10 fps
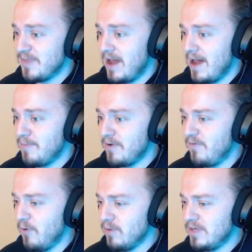
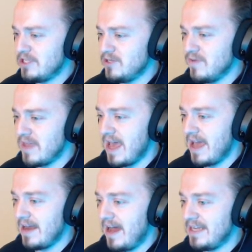Before we do
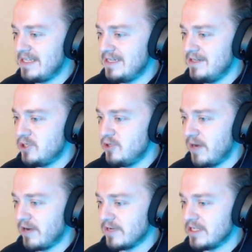that, I didn't do
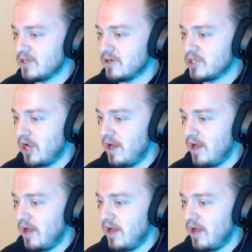my research